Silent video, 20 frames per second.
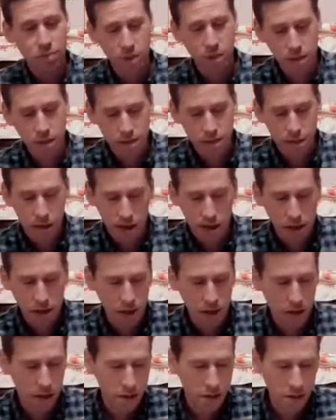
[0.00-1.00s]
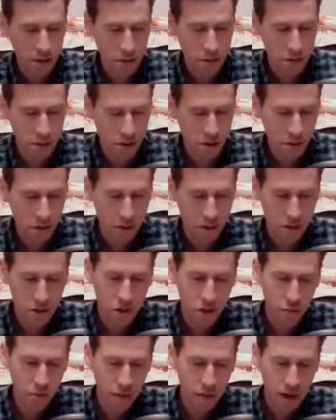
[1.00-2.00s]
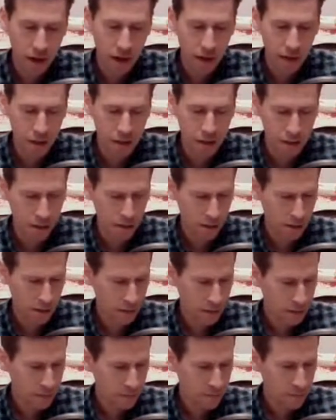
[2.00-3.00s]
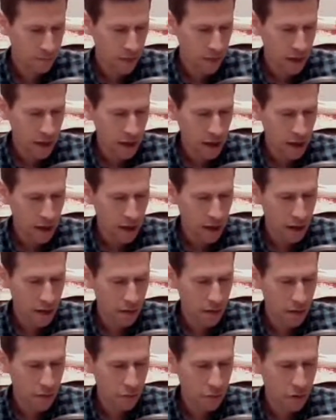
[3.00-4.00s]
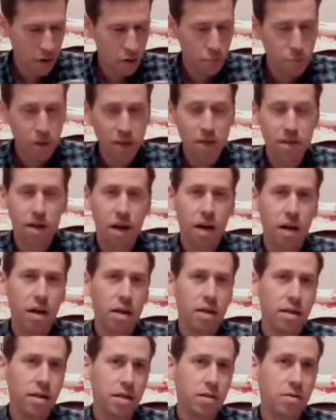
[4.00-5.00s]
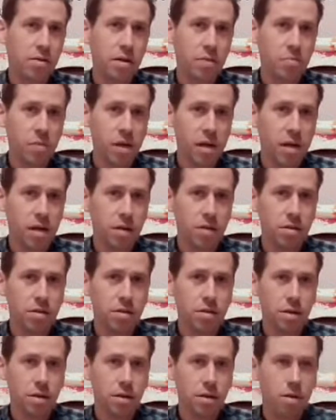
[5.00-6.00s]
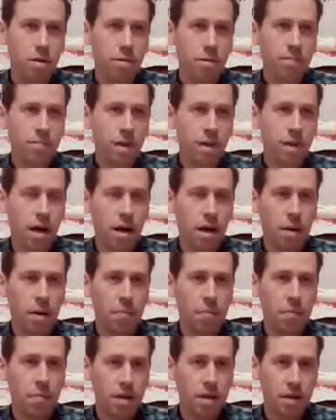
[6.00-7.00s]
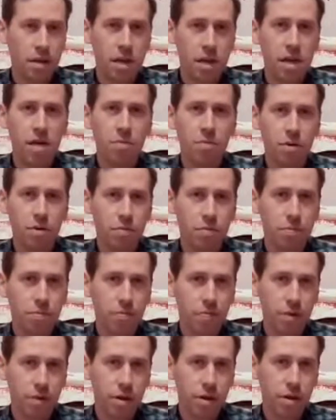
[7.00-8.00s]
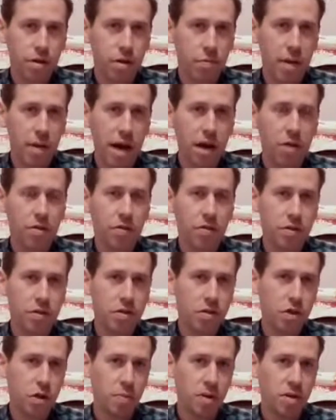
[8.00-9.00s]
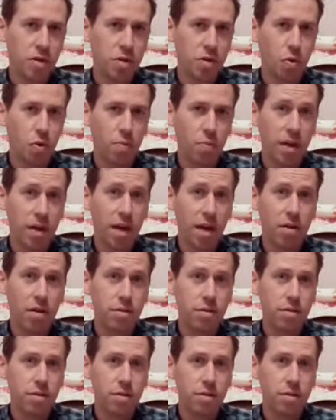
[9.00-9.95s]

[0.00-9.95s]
exciting because it was known as Serpent Island. And the word Pitdah literally means, in the Hebrew, the mouth of the serpent door beheld.